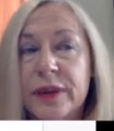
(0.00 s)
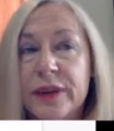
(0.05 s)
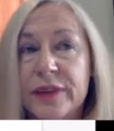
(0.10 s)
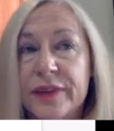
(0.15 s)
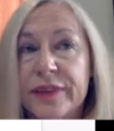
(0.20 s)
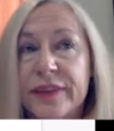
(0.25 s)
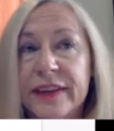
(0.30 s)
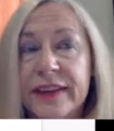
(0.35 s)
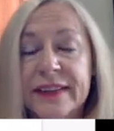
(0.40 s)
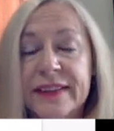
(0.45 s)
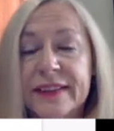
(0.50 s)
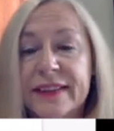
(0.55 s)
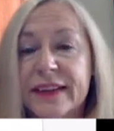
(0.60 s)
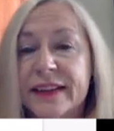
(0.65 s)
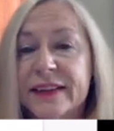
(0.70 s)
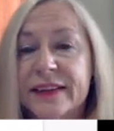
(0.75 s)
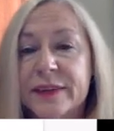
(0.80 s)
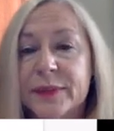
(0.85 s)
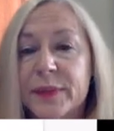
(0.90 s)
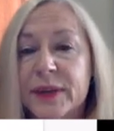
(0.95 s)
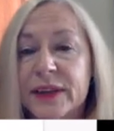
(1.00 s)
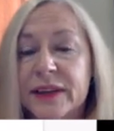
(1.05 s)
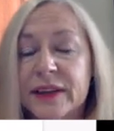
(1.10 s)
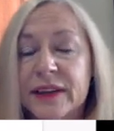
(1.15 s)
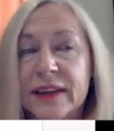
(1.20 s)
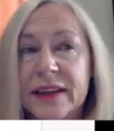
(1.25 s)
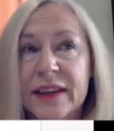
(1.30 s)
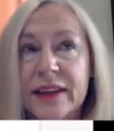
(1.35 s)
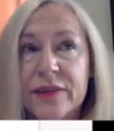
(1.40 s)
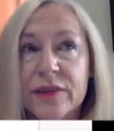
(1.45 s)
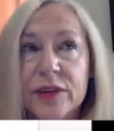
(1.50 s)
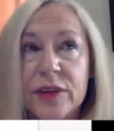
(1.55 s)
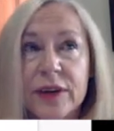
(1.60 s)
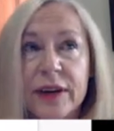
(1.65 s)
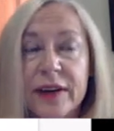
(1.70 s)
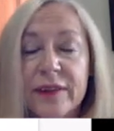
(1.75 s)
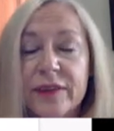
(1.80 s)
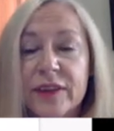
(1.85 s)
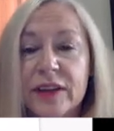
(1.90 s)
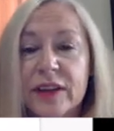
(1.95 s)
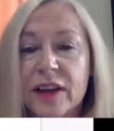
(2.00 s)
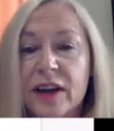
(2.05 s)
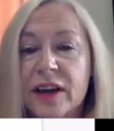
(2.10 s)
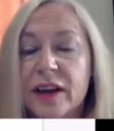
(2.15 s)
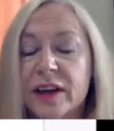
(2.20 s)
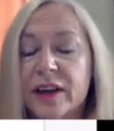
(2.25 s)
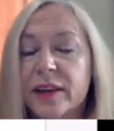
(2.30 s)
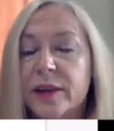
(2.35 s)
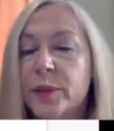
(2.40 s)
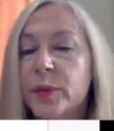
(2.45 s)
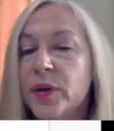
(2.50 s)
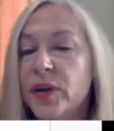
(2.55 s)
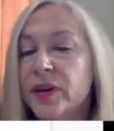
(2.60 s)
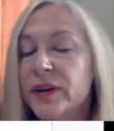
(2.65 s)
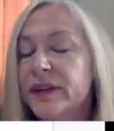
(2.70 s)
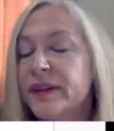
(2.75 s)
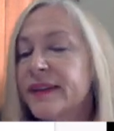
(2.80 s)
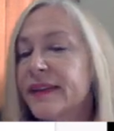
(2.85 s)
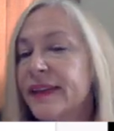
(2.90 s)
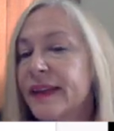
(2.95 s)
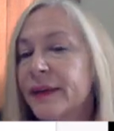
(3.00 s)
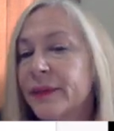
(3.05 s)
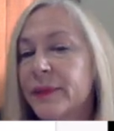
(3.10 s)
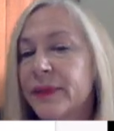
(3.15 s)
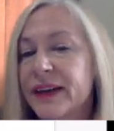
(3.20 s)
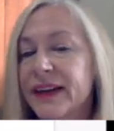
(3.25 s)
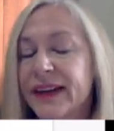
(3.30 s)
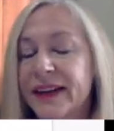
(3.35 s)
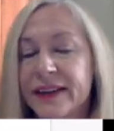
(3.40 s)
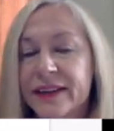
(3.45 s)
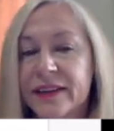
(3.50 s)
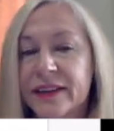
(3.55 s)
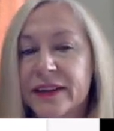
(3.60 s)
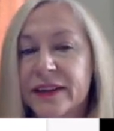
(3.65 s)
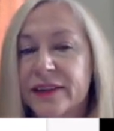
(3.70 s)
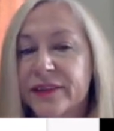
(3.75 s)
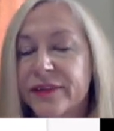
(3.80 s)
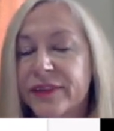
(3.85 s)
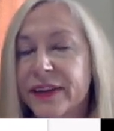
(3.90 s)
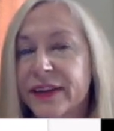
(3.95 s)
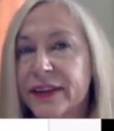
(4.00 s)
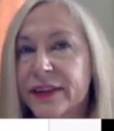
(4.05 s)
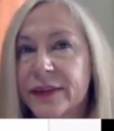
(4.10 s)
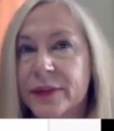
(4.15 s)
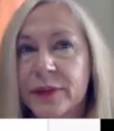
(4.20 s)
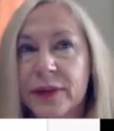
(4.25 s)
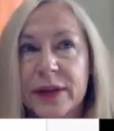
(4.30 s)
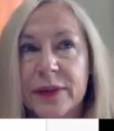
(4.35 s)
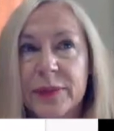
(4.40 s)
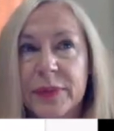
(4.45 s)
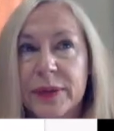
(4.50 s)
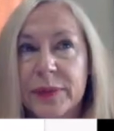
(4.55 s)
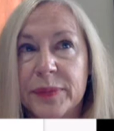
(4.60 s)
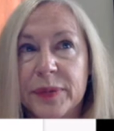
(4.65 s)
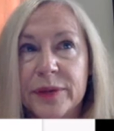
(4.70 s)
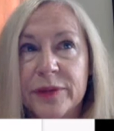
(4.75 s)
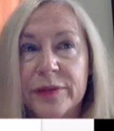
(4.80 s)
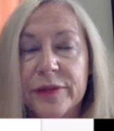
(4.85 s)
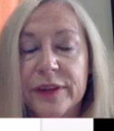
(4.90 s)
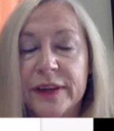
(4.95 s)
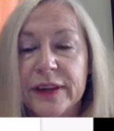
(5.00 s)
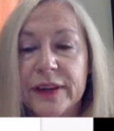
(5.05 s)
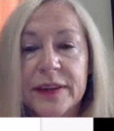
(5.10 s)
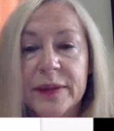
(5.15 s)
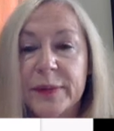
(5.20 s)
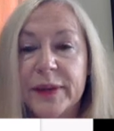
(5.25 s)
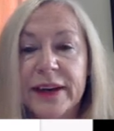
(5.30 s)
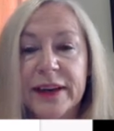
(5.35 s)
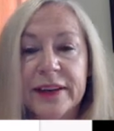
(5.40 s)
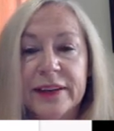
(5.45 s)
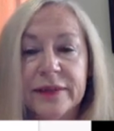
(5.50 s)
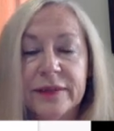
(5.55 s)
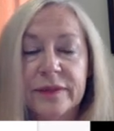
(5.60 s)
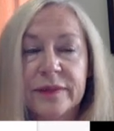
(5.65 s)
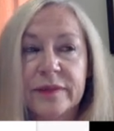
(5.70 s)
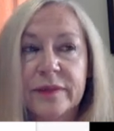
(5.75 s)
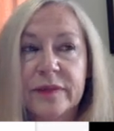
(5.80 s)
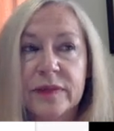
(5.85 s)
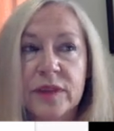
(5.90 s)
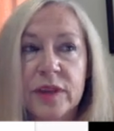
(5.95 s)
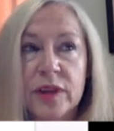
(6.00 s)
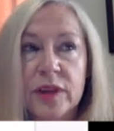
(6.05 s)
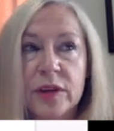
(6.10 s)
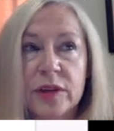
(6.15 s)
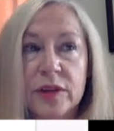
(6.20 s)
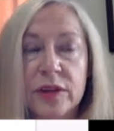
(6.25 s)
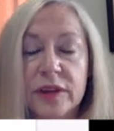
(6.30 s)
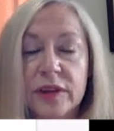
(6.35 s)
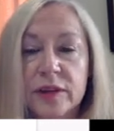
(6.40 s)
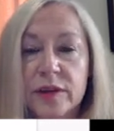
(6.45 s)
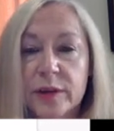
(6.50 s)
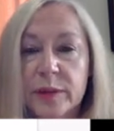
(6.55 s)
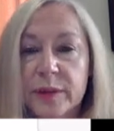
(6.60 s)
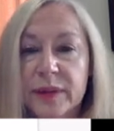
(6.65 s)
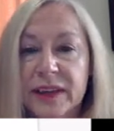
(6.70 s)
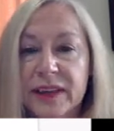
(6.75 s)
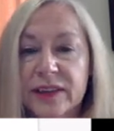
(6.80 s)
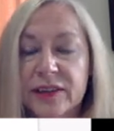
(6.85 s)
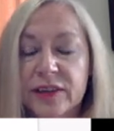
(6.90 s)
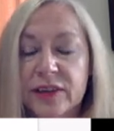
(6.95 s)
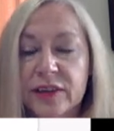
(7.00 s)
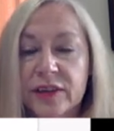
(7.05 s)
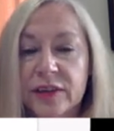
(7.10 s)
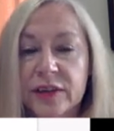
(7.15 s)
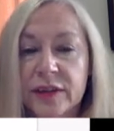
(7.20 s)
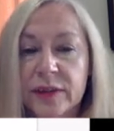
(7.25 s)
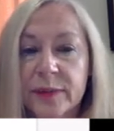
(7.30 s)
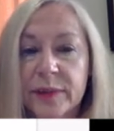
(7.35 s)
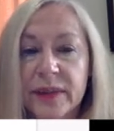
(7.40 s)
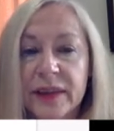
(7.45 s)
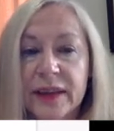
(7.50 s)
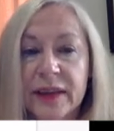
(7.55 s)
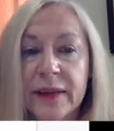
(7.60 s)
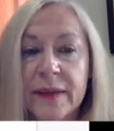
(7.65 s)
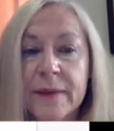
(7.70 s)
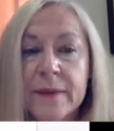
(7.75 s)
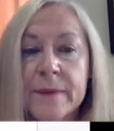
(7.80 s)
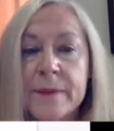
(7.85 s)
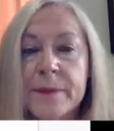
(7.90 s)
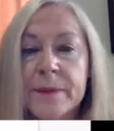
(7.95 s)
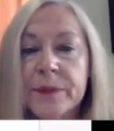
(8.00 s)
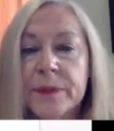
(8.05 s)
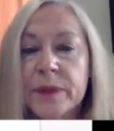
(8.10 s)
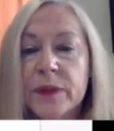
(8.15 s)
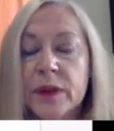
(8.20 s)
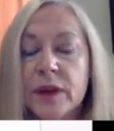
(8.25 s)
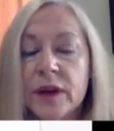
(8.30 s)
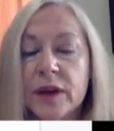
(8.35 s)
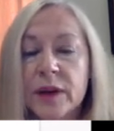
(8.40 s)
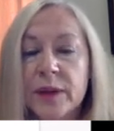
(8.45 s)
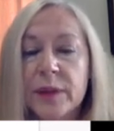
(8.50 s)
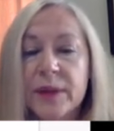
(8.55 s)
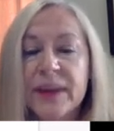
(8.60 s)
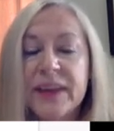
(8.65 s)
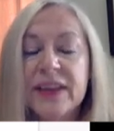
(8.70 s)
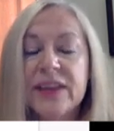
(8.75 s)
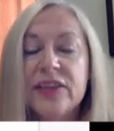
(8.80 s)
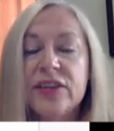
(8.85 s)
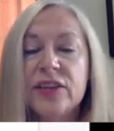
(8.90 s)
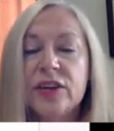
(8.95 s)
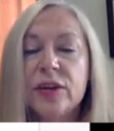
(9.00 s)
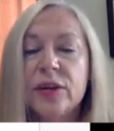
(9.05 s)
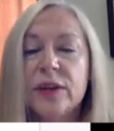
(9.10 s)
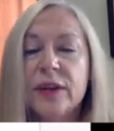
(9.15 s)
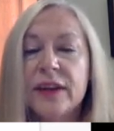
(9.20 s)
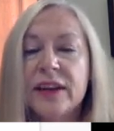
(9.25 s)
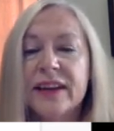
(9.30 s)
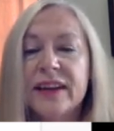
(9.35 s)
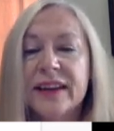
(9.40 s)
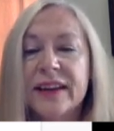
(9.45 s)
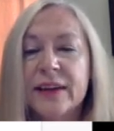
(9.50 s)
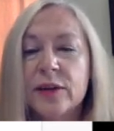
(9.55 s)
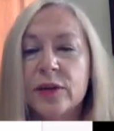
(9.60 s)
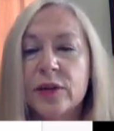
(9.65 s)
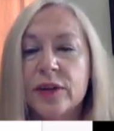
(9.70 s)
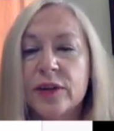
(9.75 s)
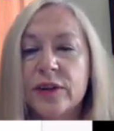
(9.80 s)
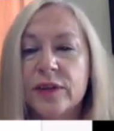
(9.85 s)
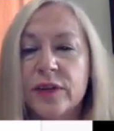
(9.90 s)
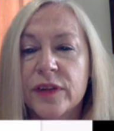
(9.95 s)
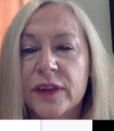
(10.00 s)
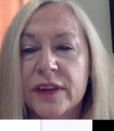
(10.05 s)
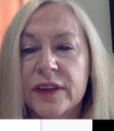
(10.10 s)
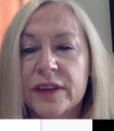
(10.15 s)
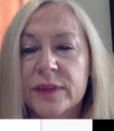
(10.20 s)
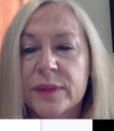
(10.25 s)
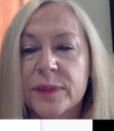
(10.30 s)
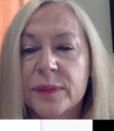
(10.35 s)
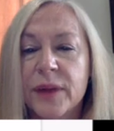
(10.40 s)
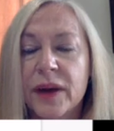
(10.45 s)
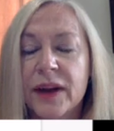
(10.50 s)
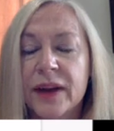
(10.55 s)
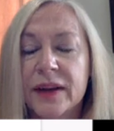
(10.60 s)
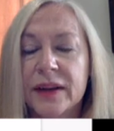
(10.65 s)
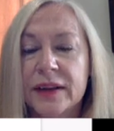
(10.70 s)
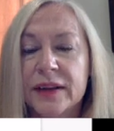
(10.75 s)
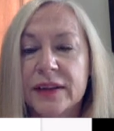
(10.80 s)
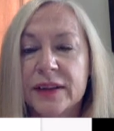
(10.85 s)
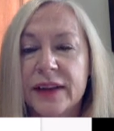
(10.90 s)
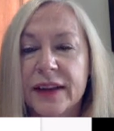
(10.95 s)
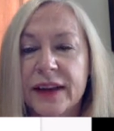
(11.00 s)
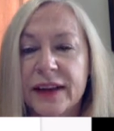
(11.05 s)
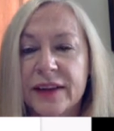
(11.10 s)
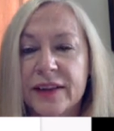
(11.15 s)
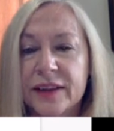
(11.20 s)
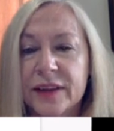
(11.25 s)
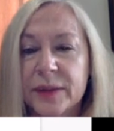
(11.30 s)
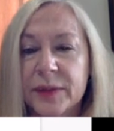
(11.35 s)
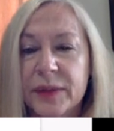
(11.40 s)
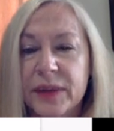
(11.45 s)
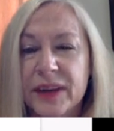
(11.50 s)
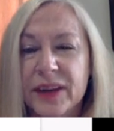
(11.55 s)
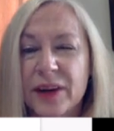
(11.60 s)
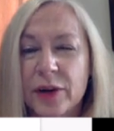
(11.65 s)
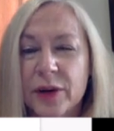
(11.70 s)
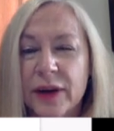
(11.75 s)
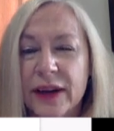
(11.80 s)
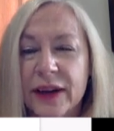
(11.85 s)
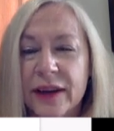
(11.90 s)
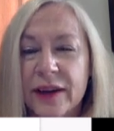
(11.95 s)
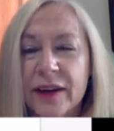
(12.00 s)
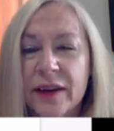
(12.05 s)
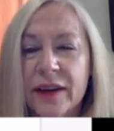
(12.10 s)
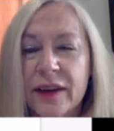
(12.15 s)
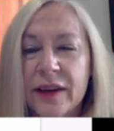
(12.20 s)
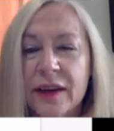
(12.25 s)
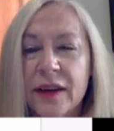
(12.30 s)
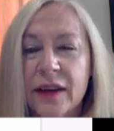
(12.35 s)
affect sentiment. Like if you have a law in the books, that might actually affect the way people feel about, discrimination or something. Okay, but he showed that in order for this model to actually be coherent,